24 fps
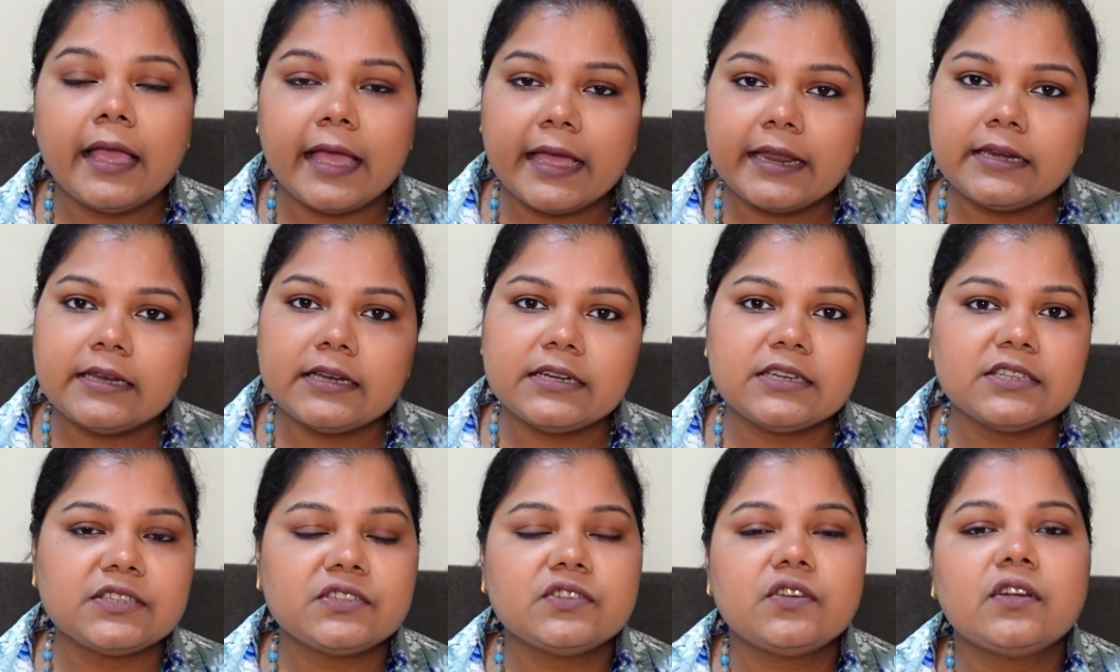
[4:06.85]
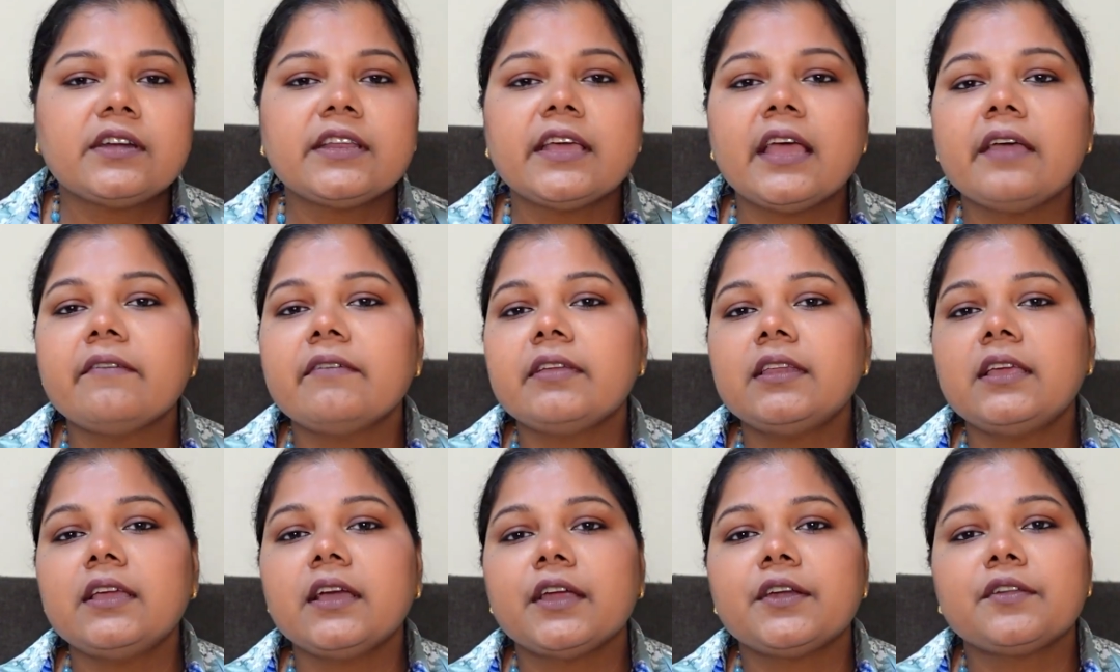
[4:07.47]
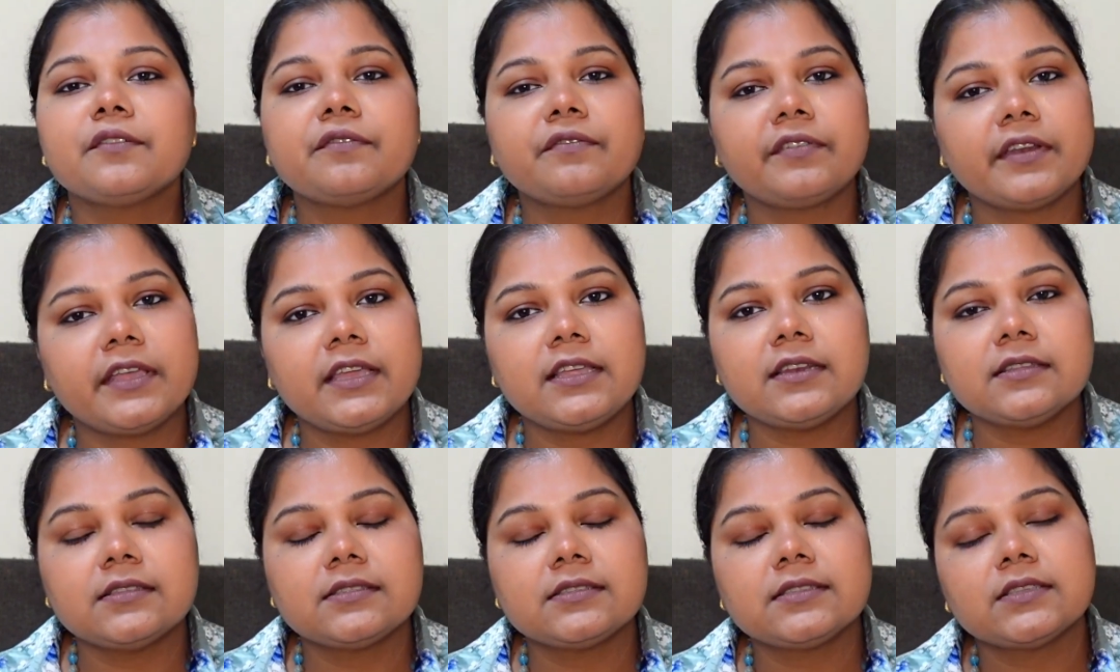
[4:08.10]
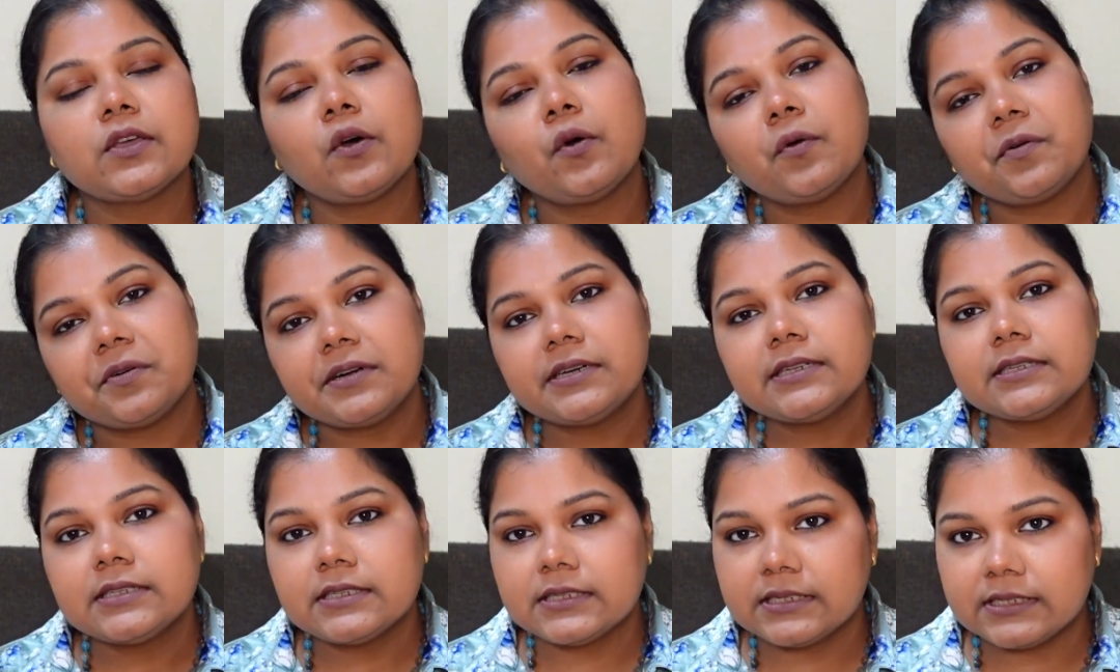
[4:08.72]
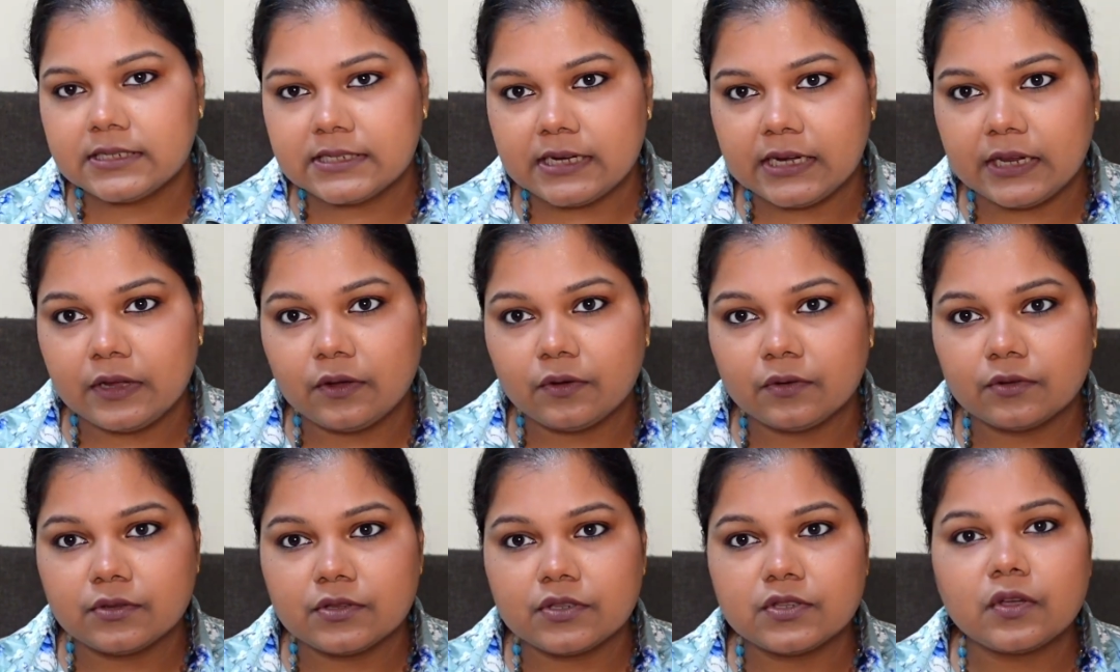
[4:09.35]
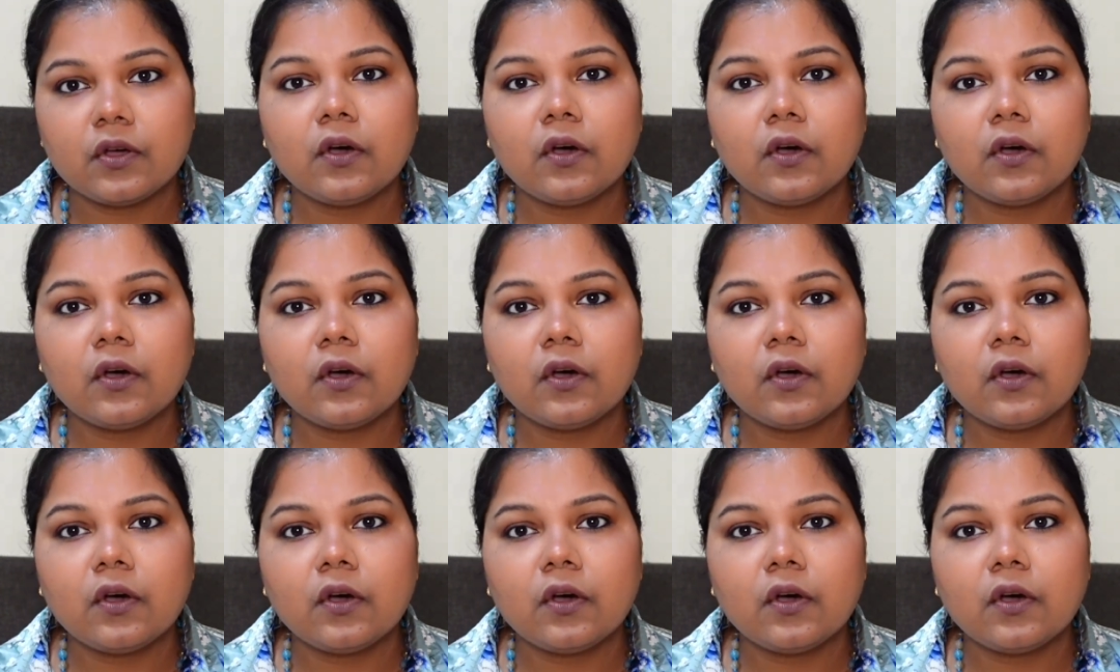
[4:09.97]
and it does not have any kind of fragrance or silicone.